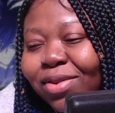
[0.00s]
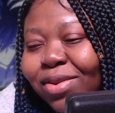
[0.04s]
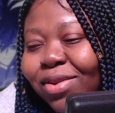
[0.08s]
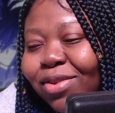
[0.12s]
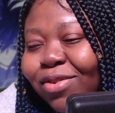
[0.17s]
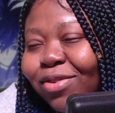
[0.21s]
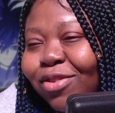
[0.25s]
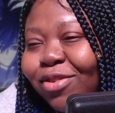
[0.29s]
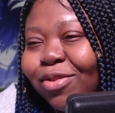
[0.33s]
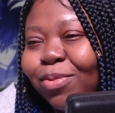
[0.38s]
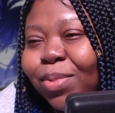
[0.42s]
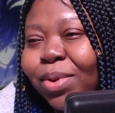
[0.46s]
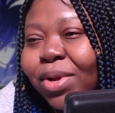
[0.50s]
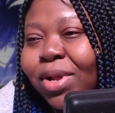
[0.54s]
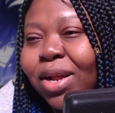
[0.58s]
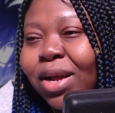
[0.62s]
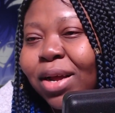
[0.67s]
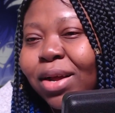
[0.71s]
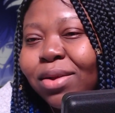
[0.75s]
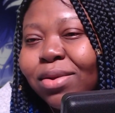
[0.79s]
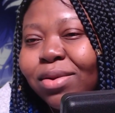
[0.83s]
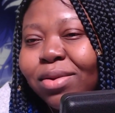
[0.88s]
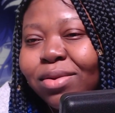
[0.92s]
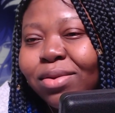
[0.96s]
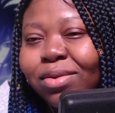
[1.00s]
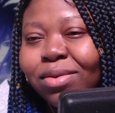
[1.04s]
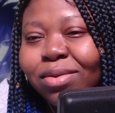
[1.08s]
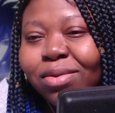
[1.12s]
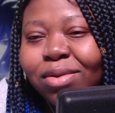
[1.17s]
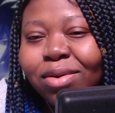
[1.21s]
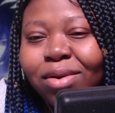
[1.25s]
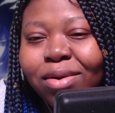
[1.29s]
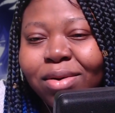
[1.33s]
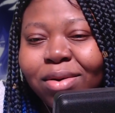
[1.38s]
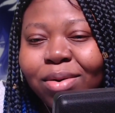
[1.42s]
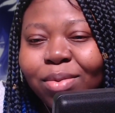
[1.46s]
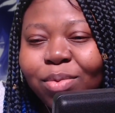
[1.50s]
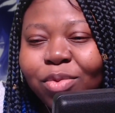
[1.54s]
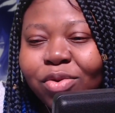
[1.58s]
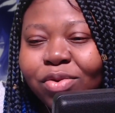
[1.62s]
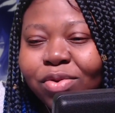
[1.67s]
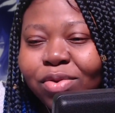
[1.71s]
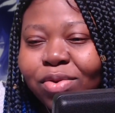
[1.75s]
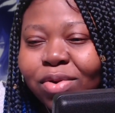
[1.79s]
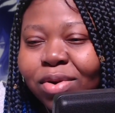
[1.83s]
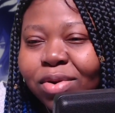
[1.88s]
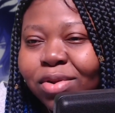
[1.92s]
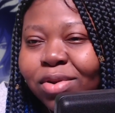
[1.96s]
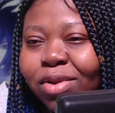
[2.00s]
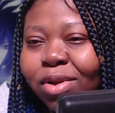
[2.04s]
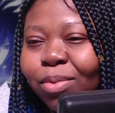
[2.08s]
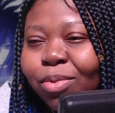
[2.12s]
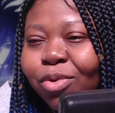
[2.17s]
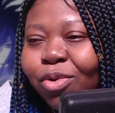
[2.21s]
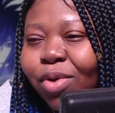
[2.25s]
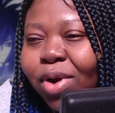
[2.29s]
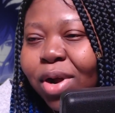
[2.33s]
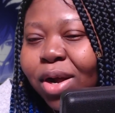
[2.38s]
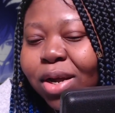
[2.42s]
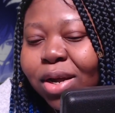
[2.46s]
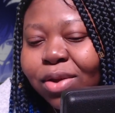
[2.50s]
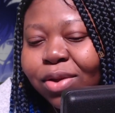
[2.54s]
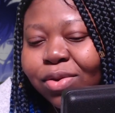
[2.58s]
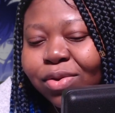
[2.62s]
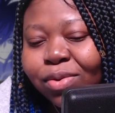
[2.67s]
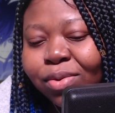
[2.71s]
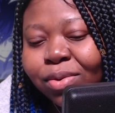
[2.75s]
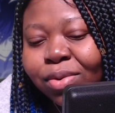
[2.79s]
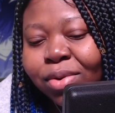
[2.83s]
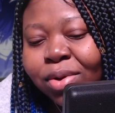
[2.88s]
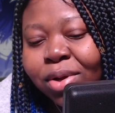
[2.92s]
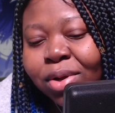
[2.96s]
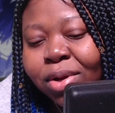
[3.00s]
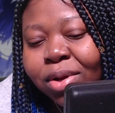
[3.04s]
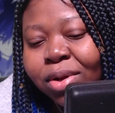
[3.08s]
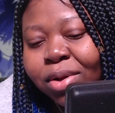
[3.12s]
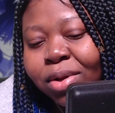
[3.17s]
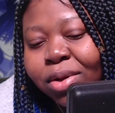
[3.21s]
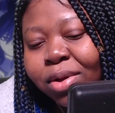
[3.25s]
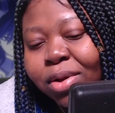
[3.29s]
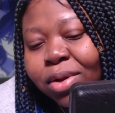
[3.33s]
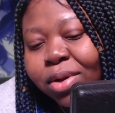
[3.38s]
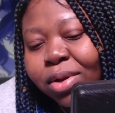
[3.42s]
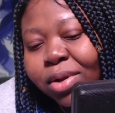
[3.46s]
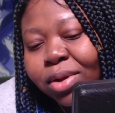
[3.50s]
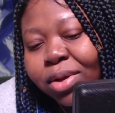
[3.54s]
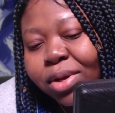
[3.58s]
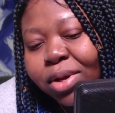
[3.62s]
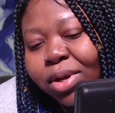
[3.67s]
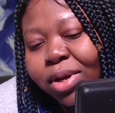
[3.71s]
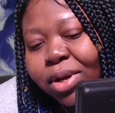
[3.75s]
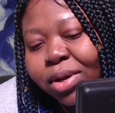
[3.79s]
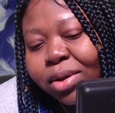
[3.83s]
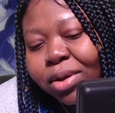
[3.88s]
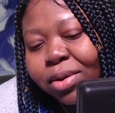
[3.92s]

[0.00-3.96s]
it's just been like almost non-stop crying. So yeah.